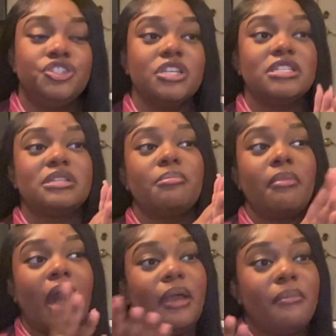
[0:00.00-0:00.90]
Just
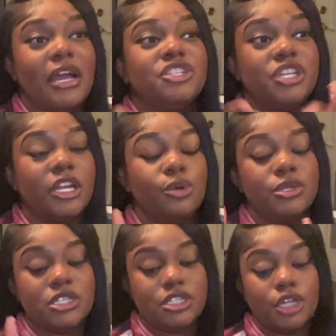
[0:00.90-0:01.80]
my my channel
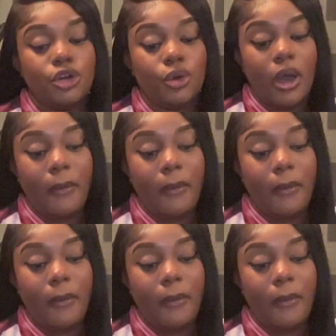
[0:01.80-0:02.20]
was still